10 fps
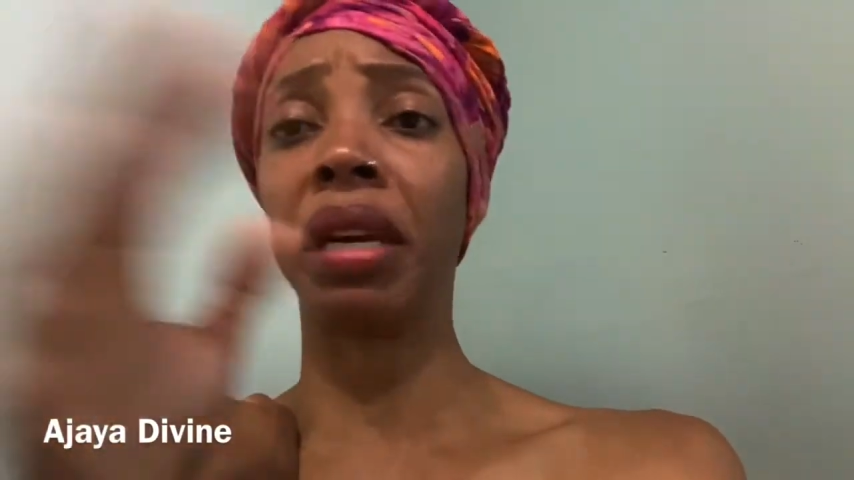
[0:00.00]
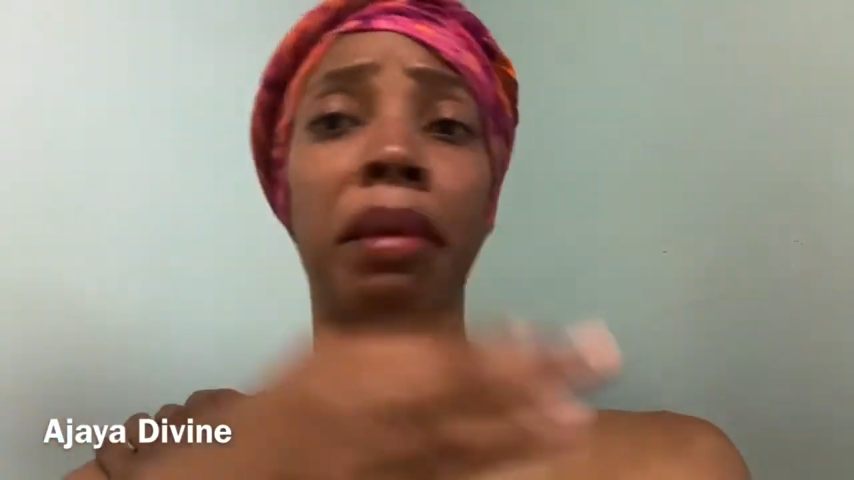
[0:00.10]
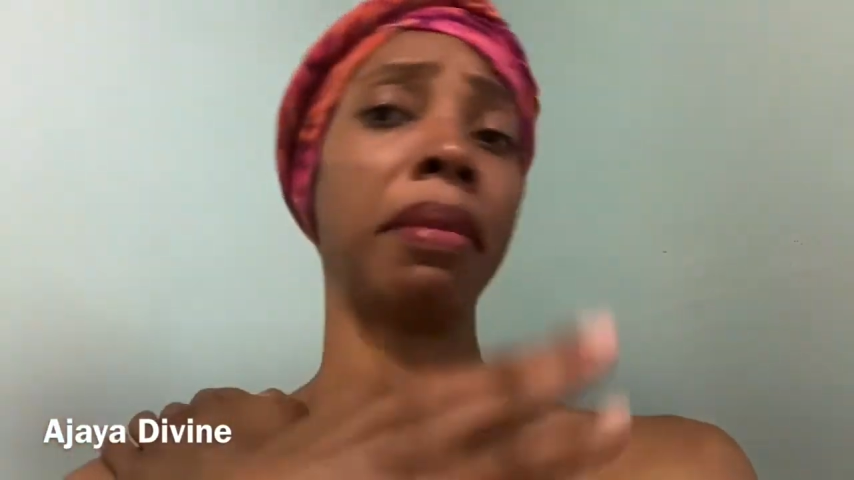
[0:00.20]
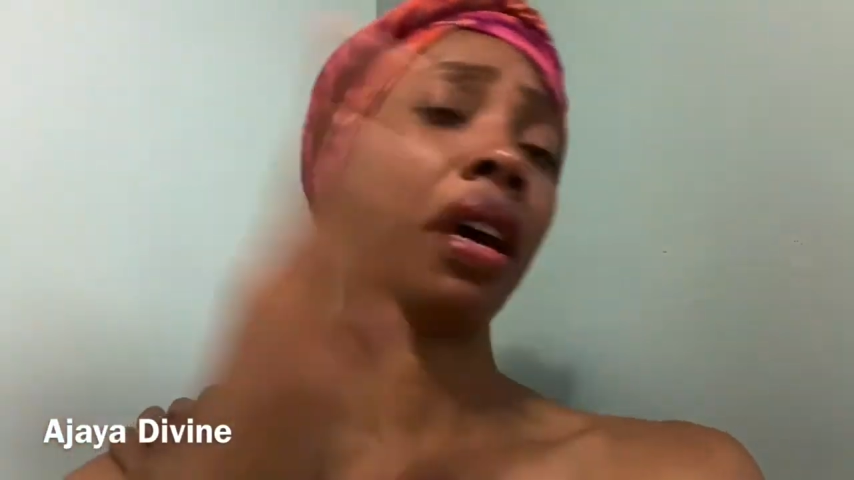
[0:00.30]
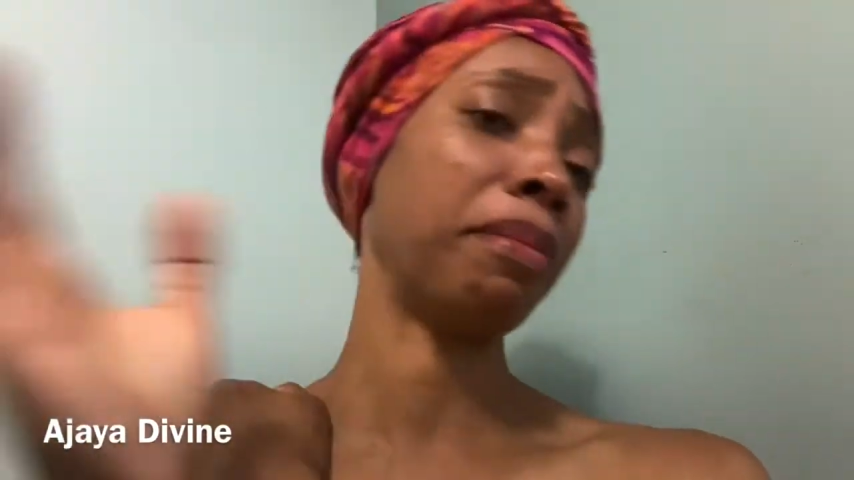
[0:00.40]

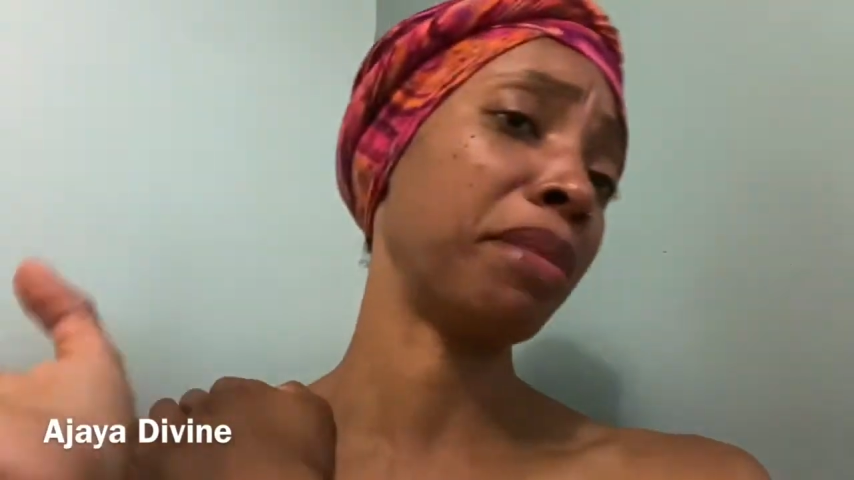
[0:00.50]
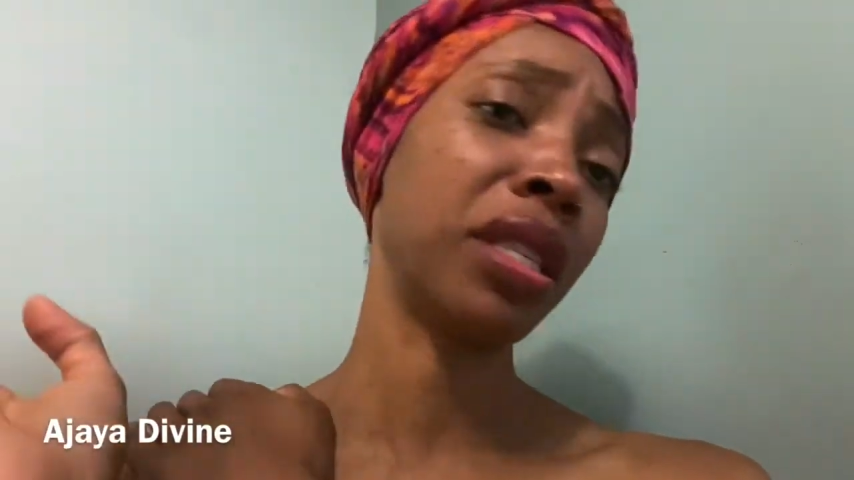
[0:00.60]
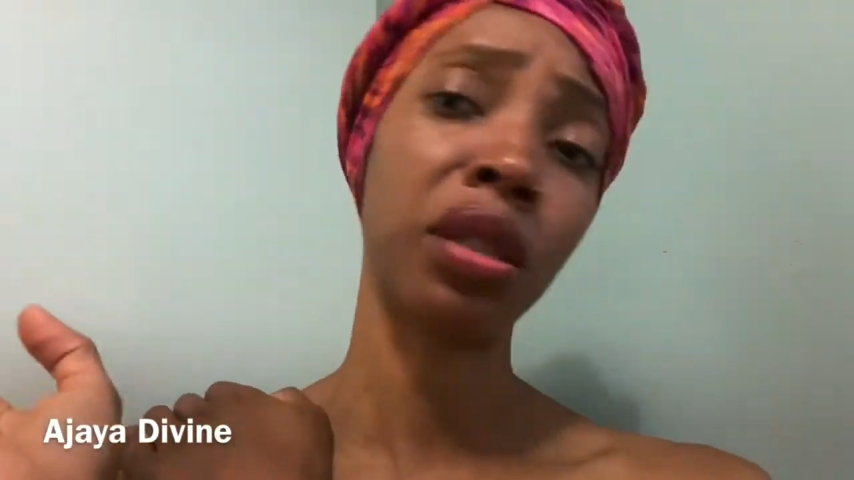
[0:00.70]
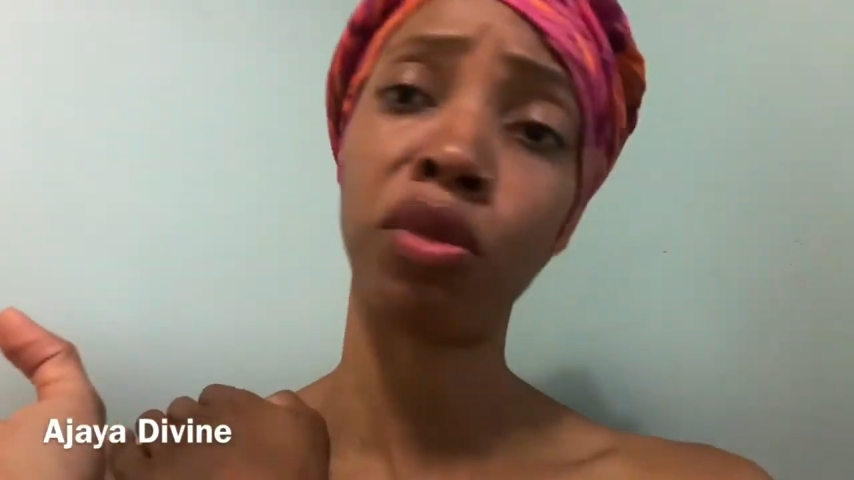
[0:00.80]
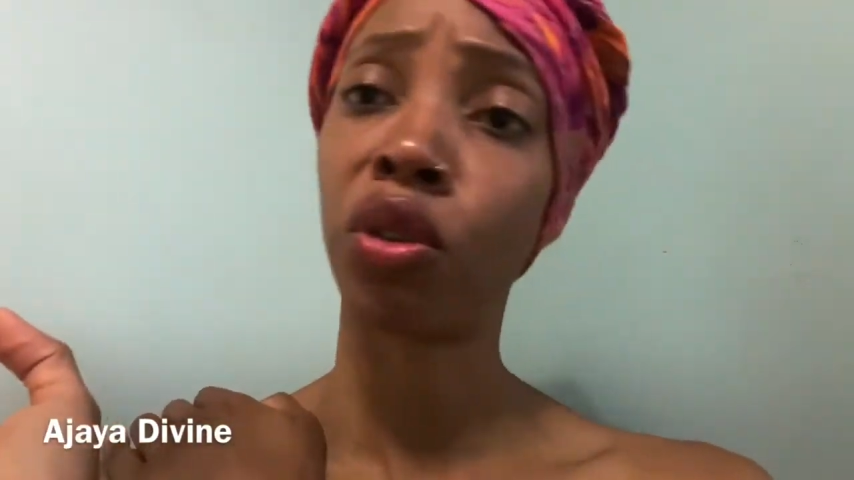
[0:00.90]

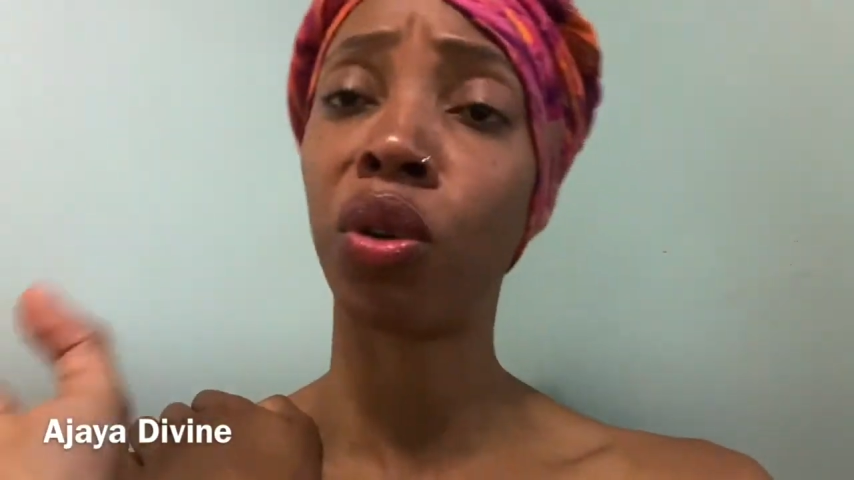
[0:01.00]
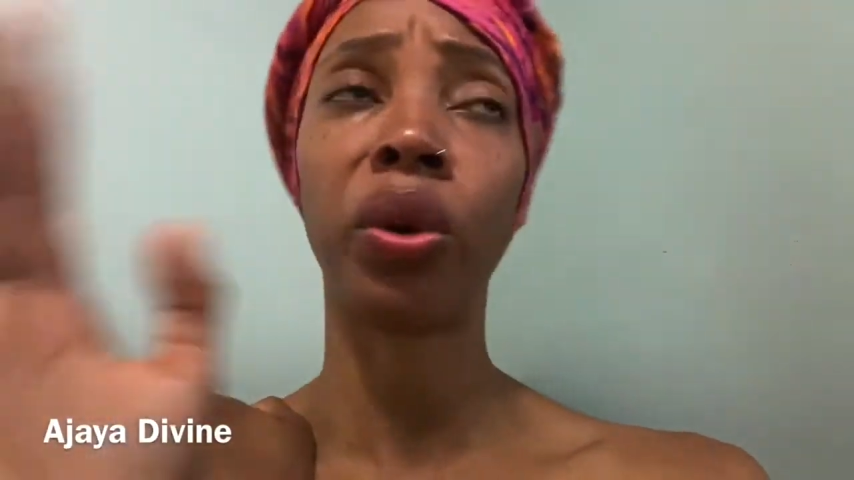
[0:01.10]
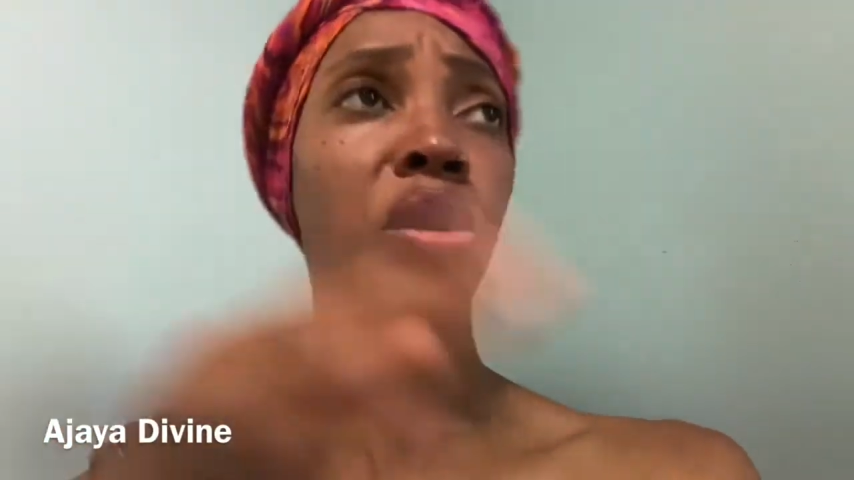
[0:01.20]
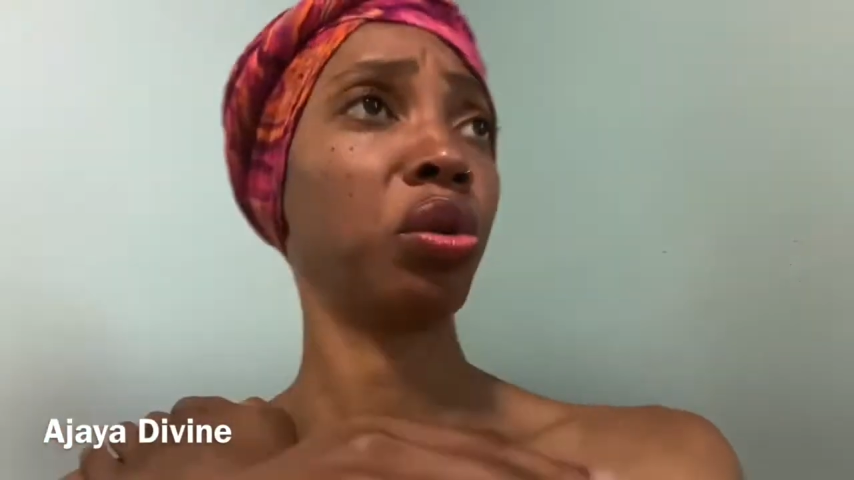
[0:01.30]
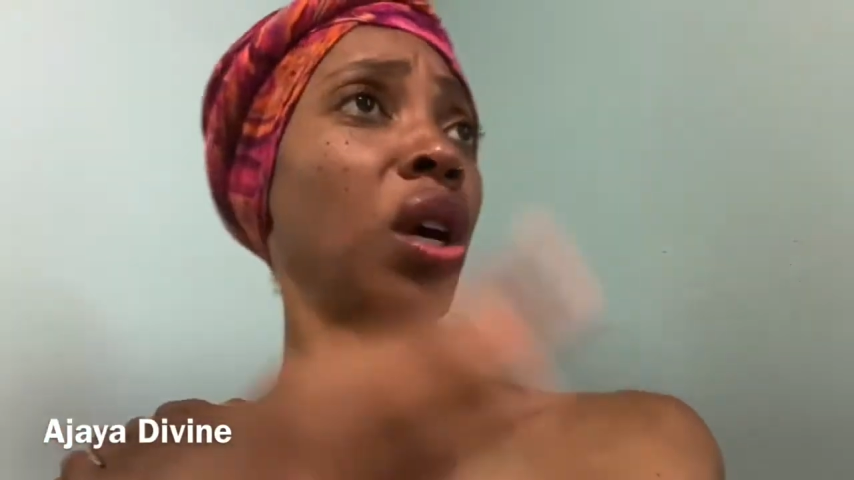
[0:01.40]

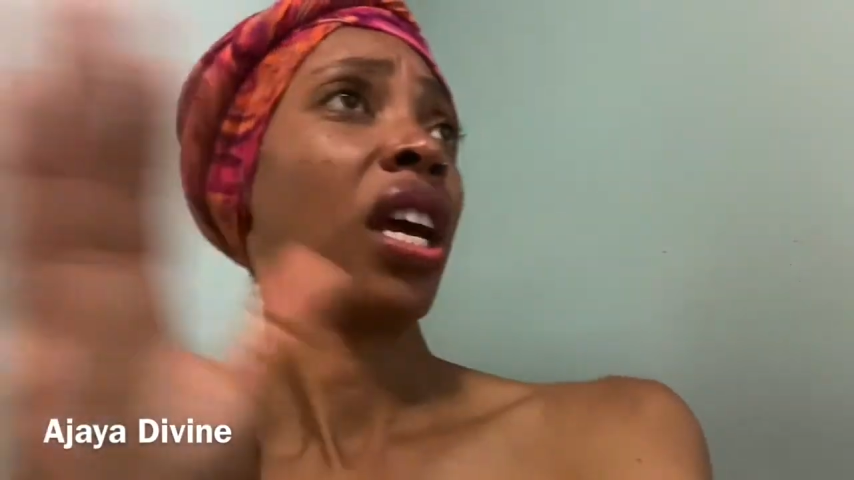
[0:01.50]
admissible.